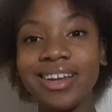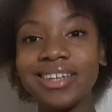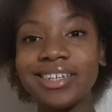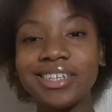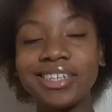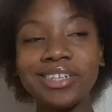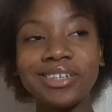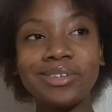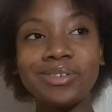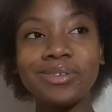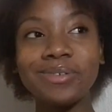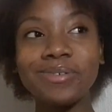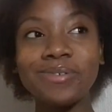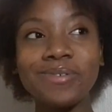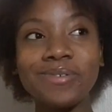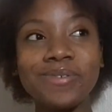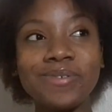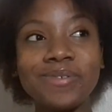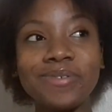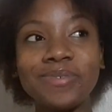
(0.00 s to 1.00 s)
legit don't
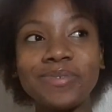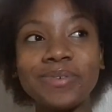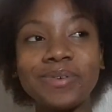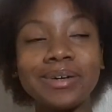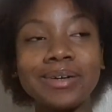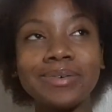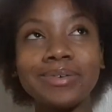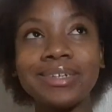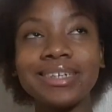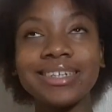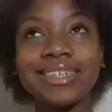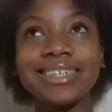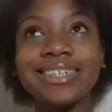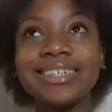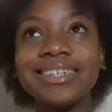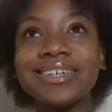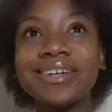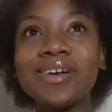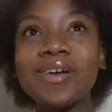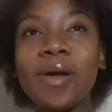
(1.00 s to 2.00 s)
know who I would
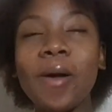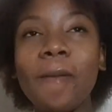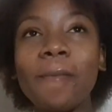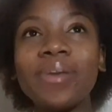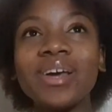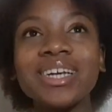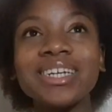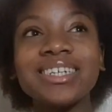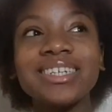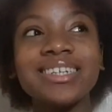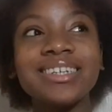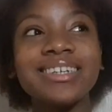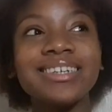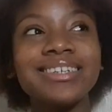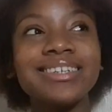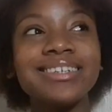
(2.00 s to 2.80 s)
pick.